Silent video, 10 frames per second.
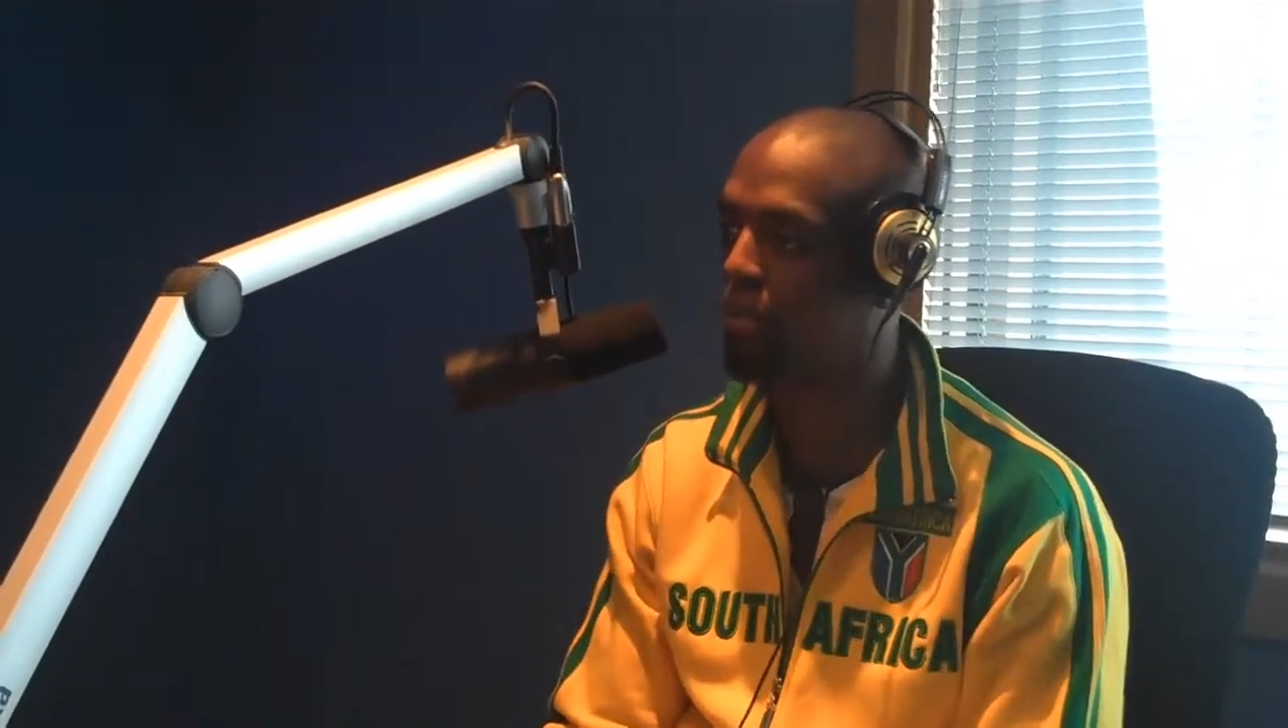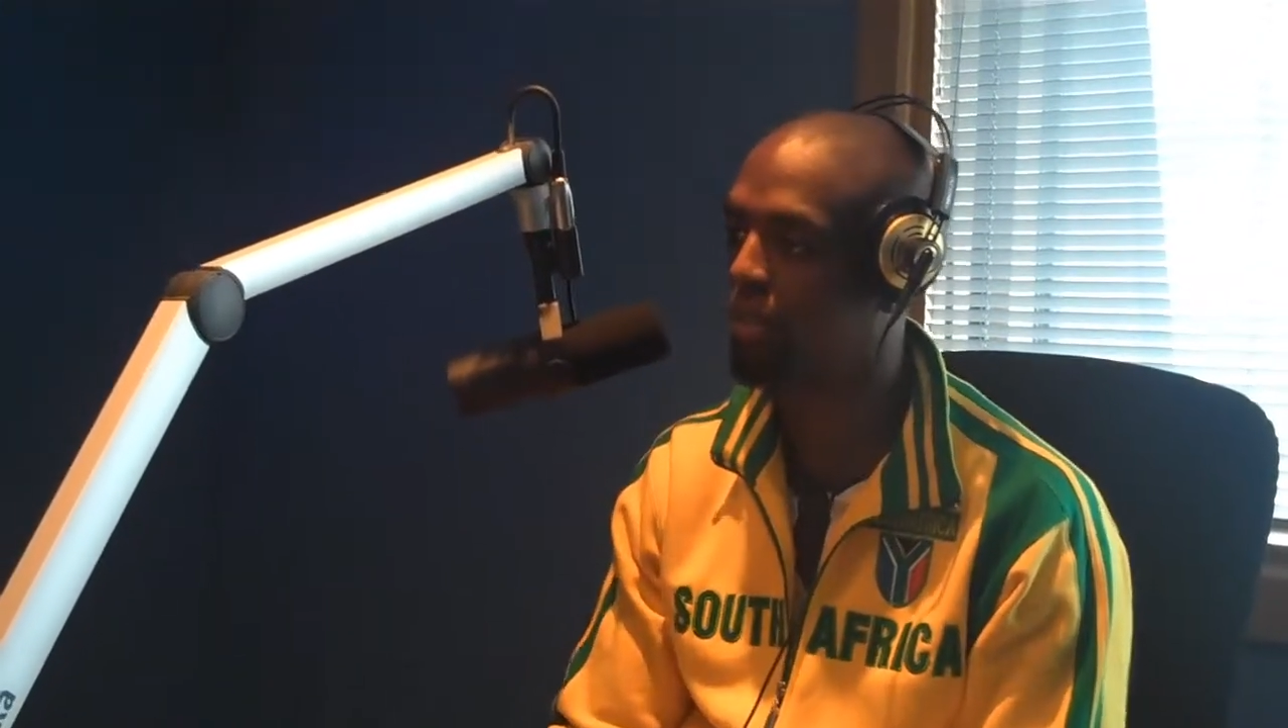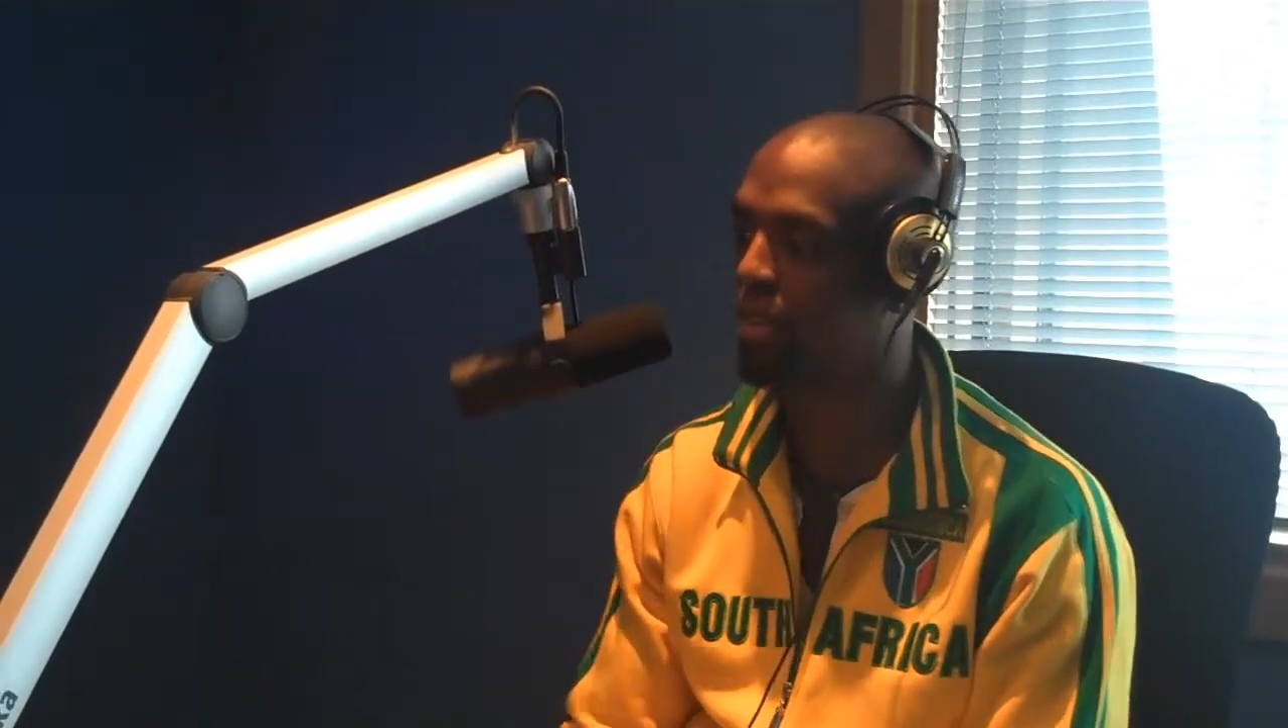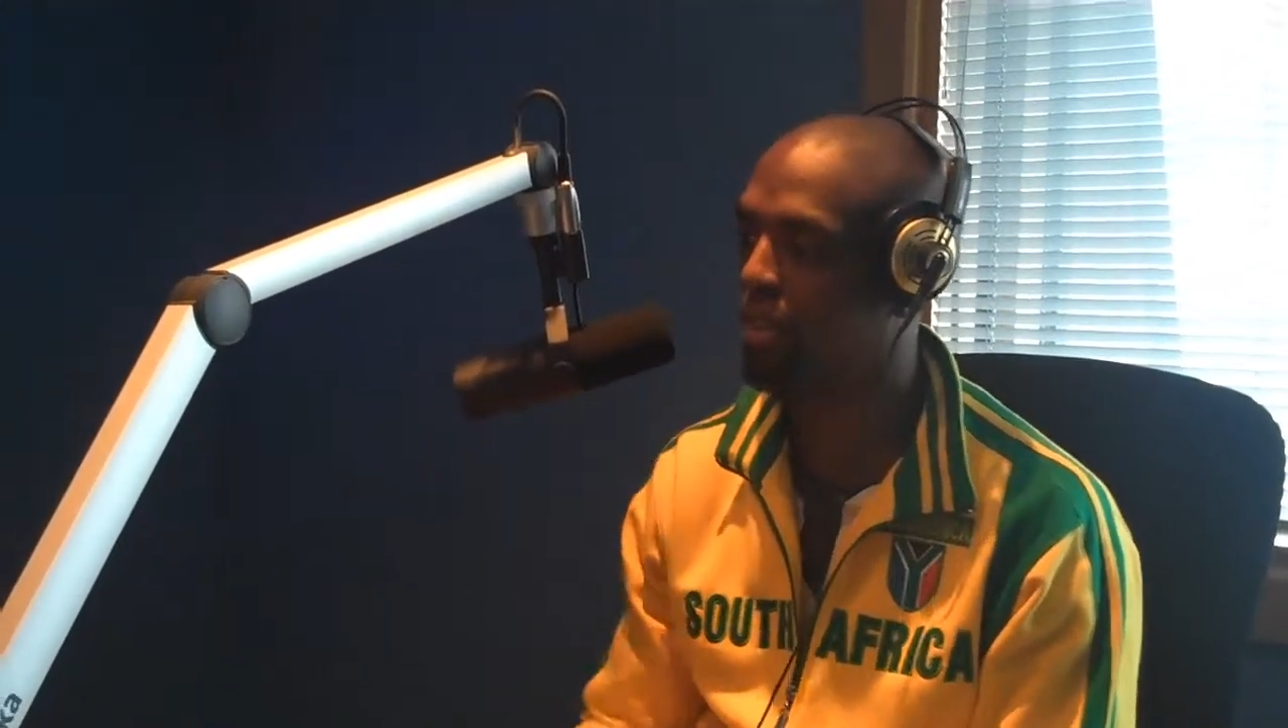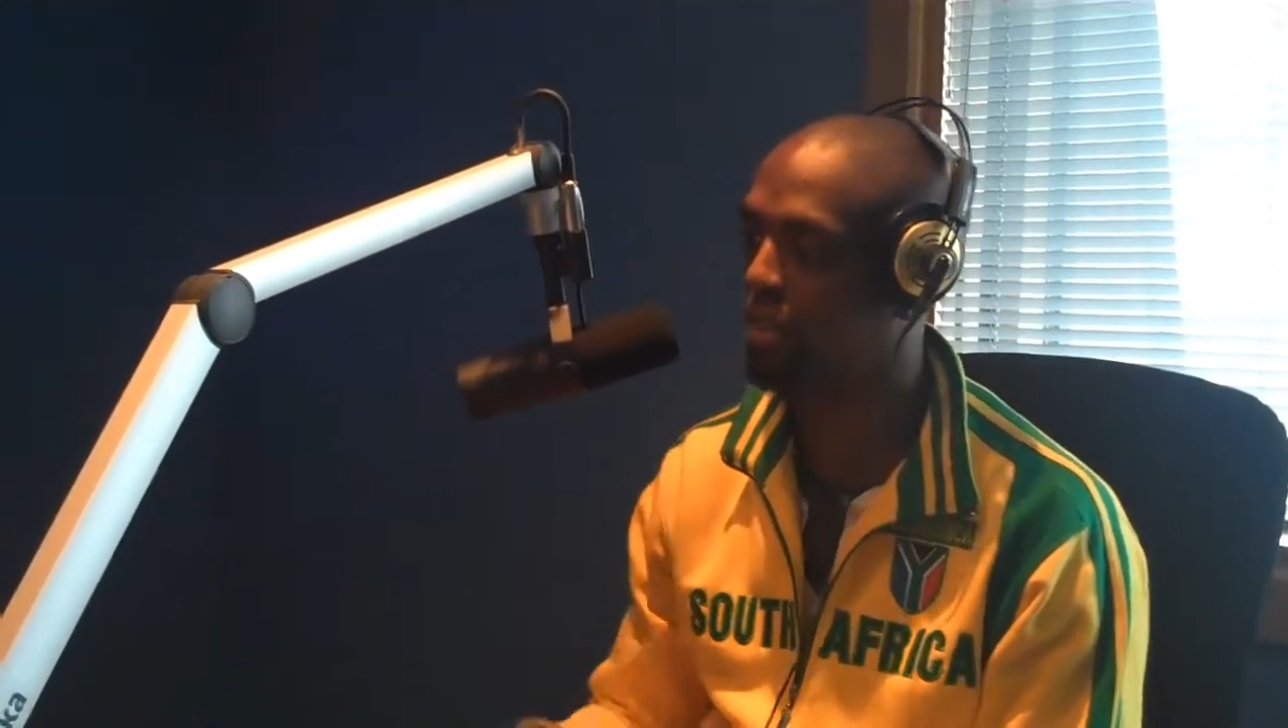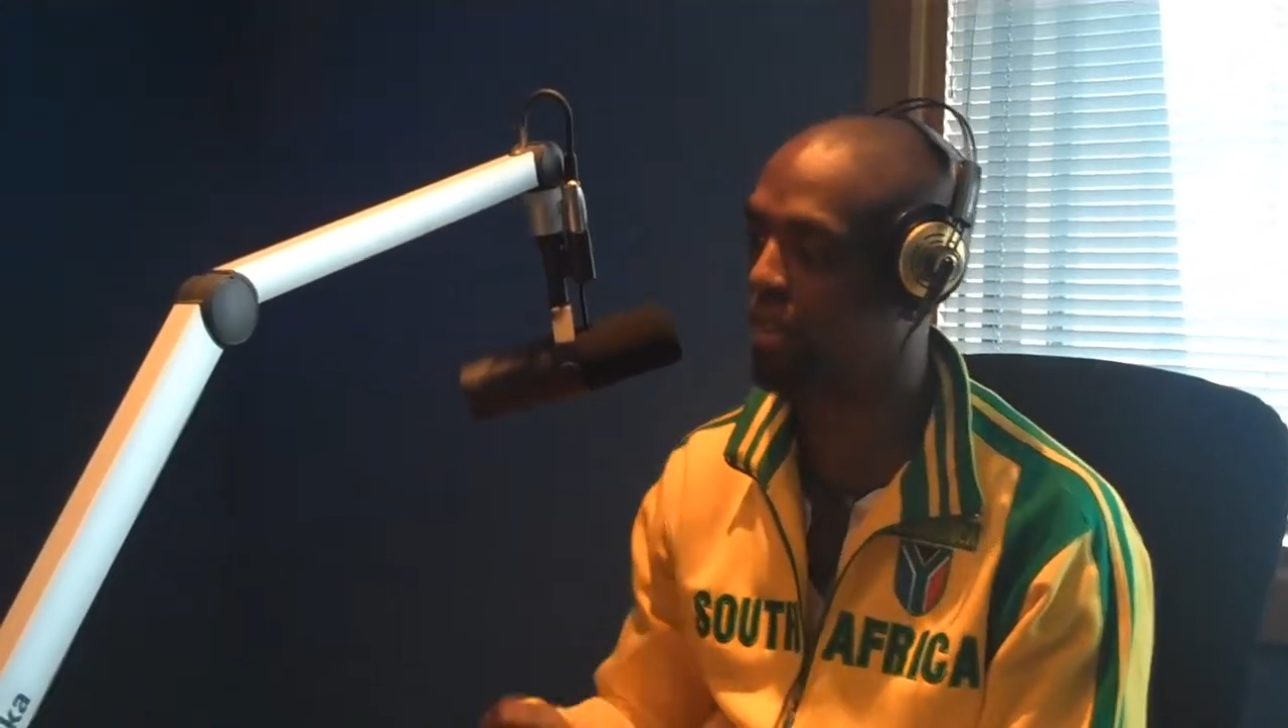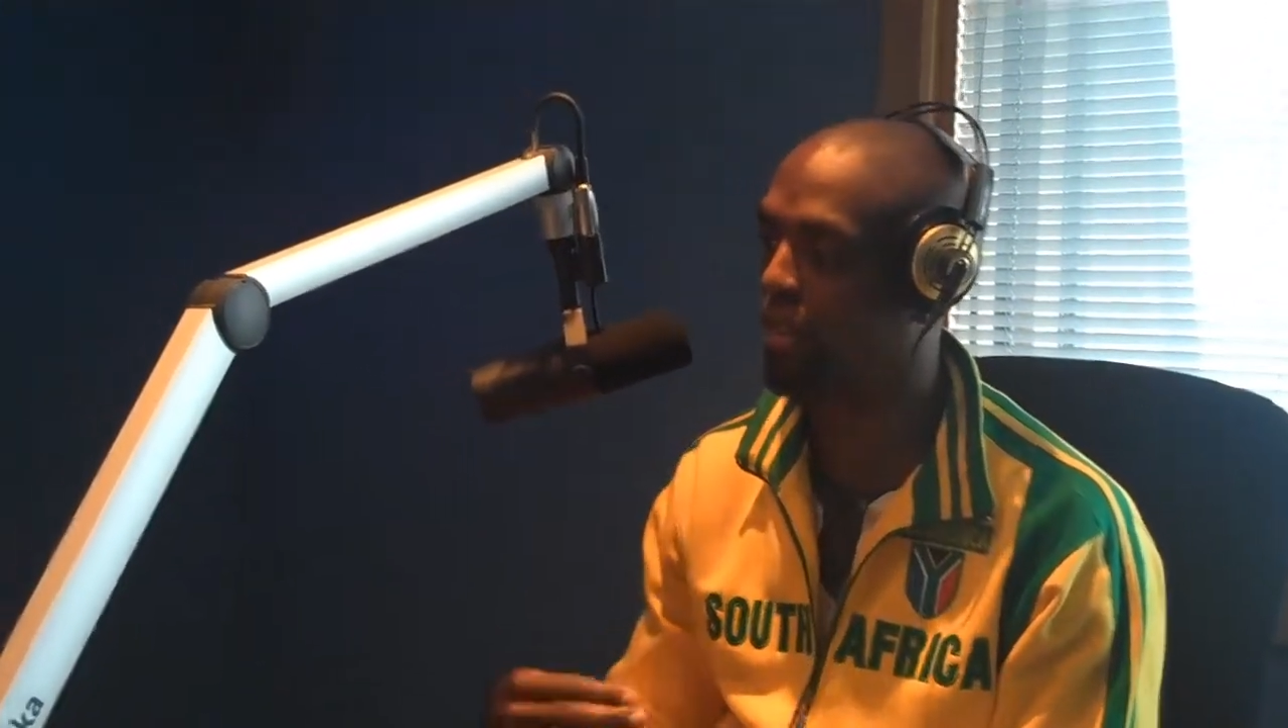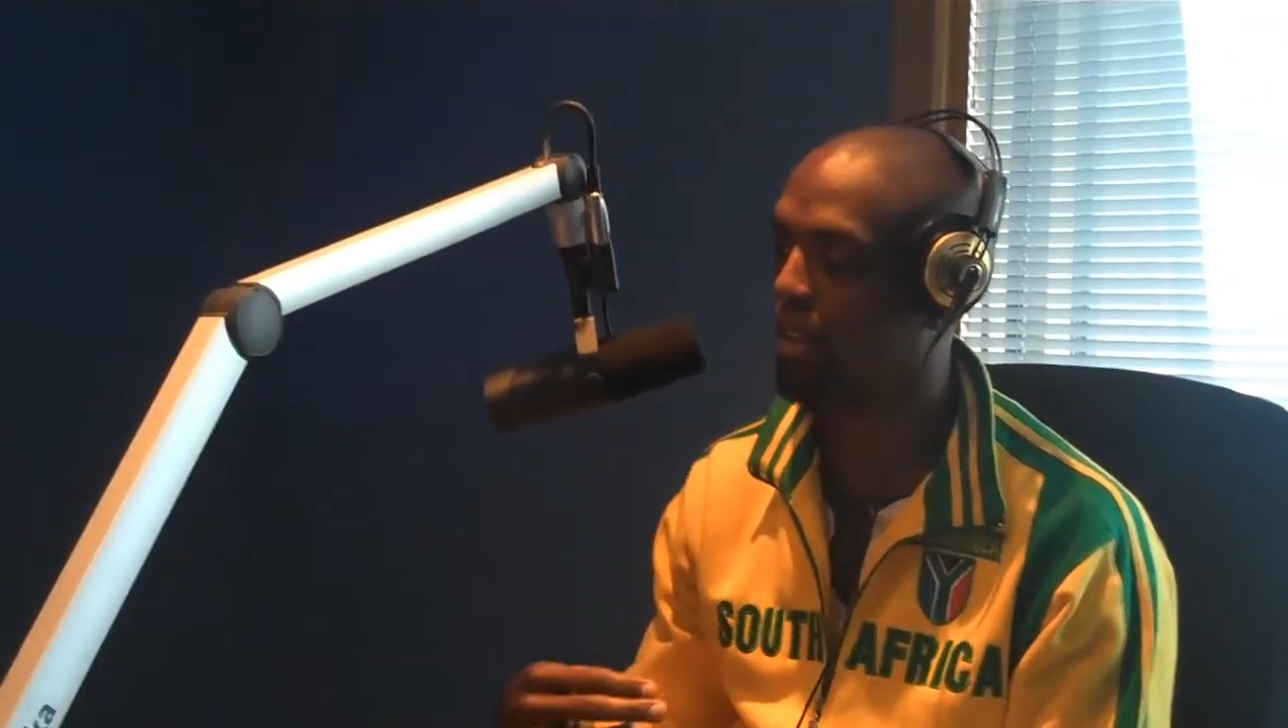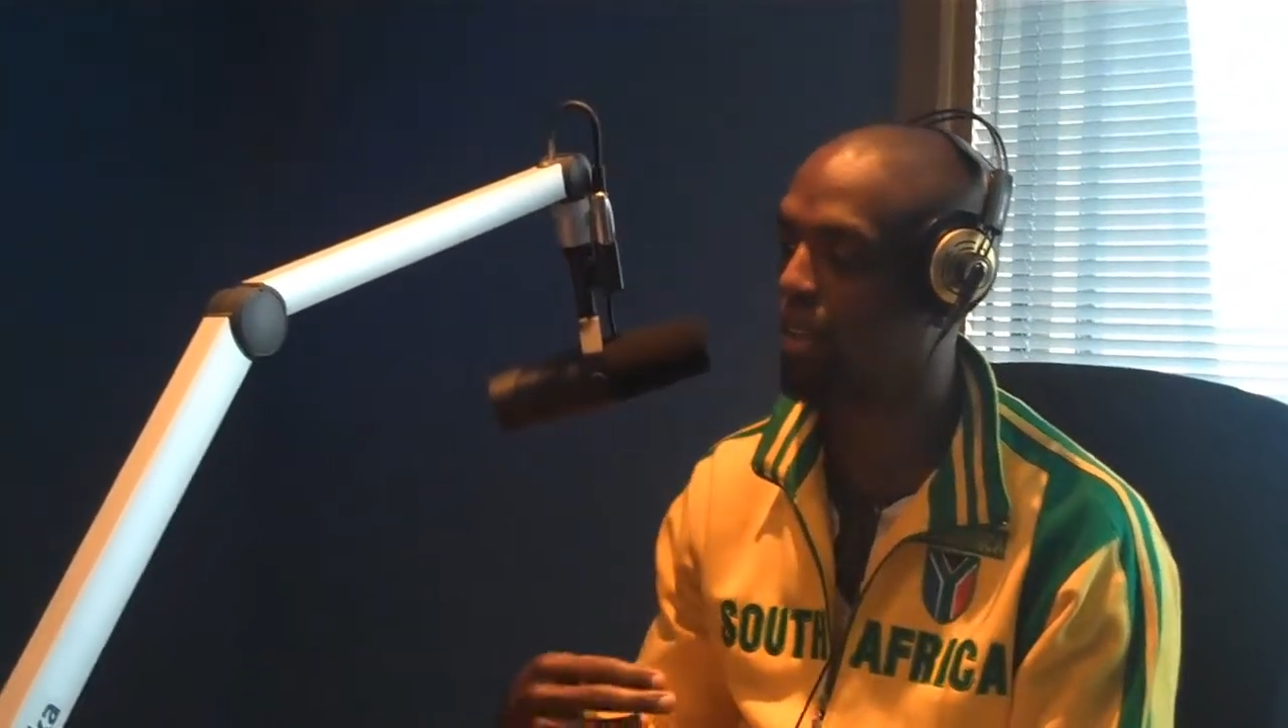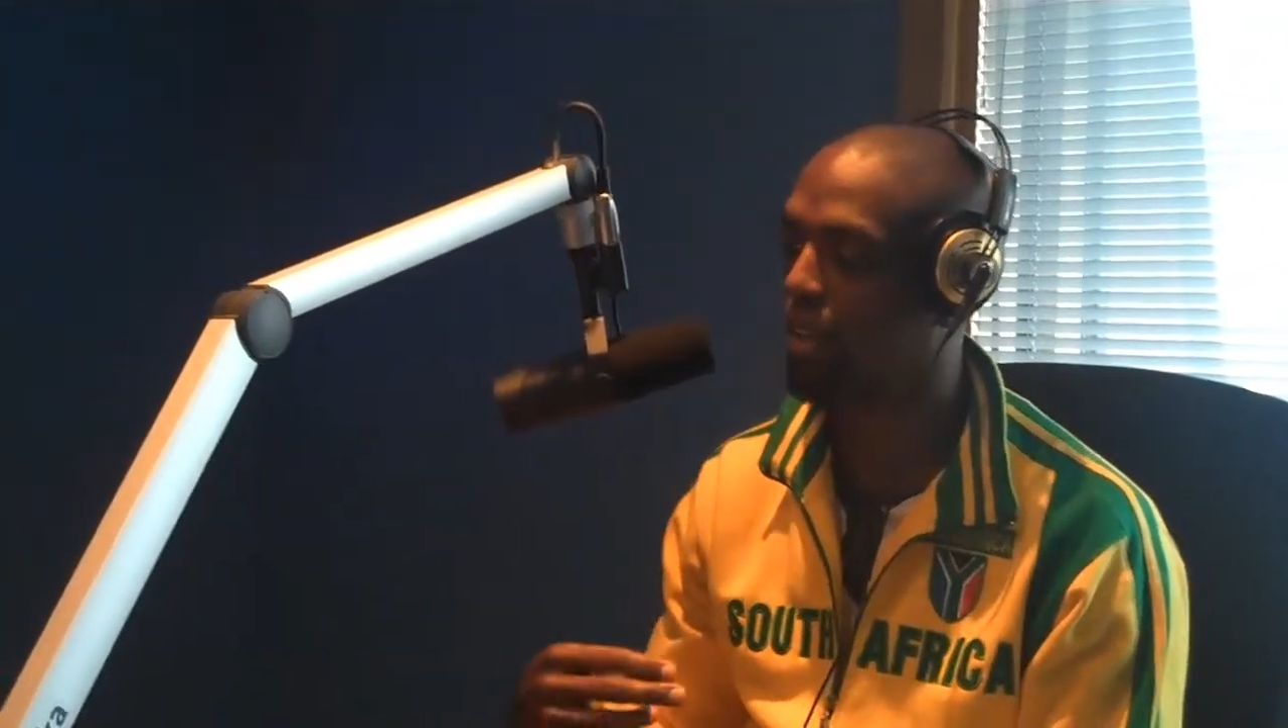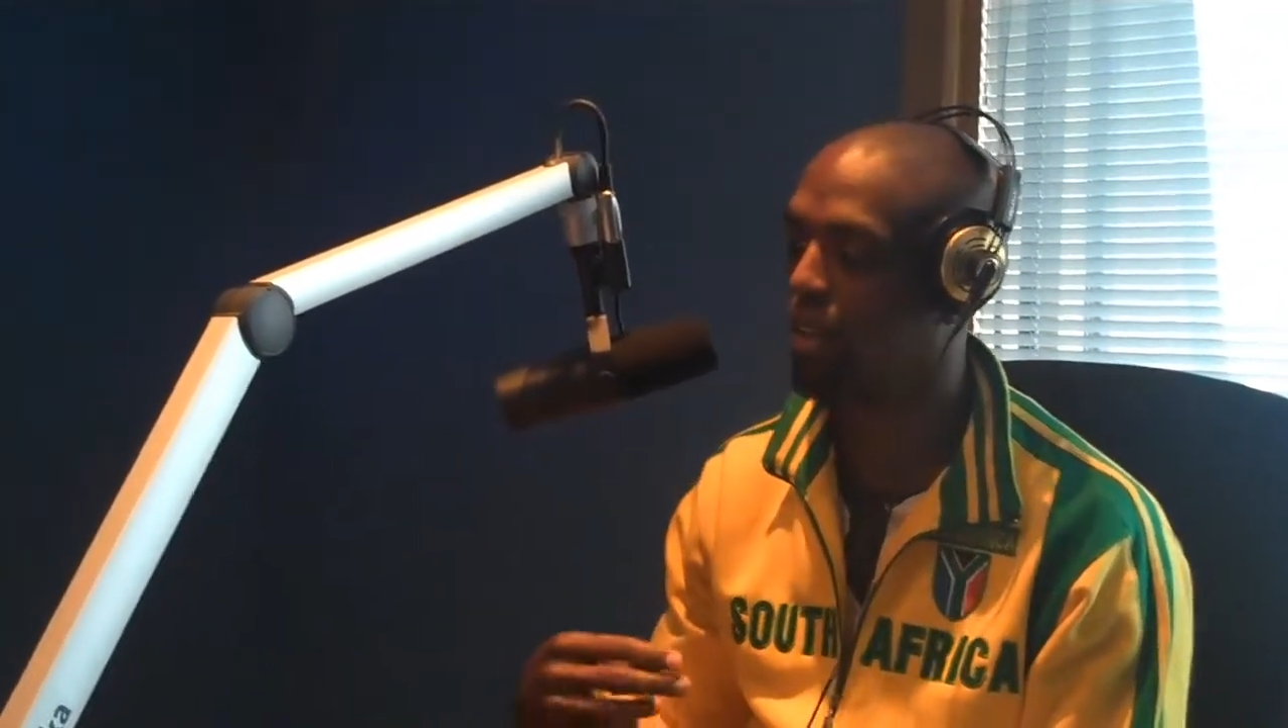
instead of saying,